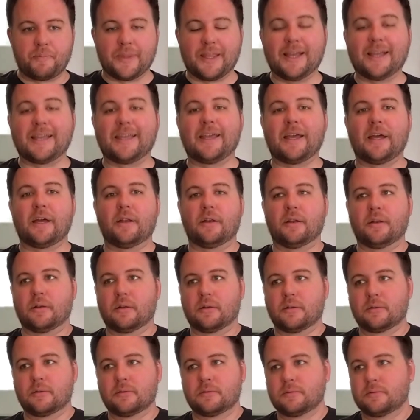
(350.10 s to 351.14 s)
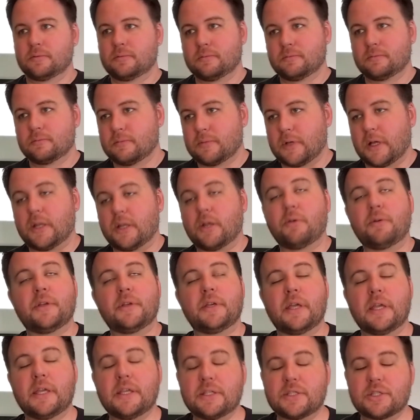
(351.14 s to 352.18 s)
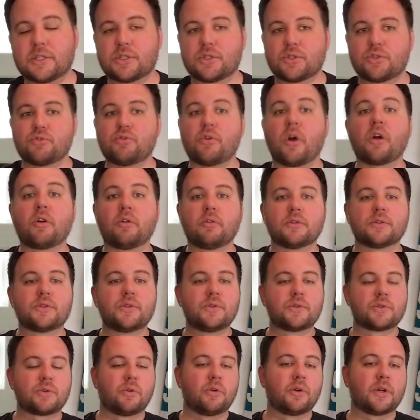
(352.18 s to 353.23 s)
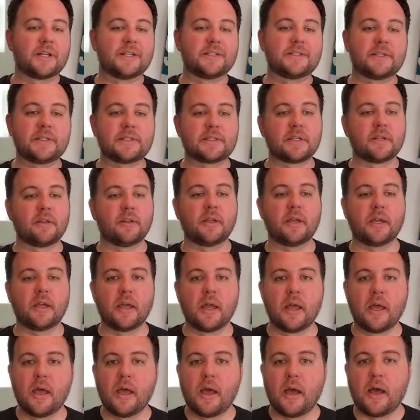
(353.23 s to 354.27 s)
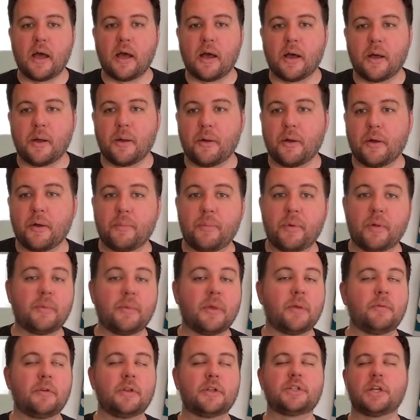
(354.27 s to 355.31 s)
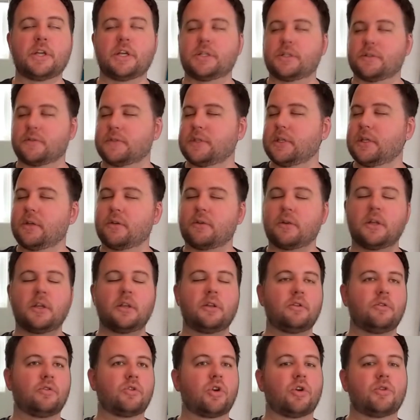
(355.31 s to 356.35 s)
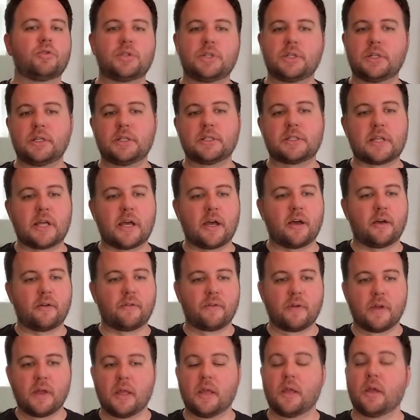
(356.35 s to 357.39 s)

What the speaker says: Again, I know he struggled to score consistently, but maybe a change of scenery, new coaching staff,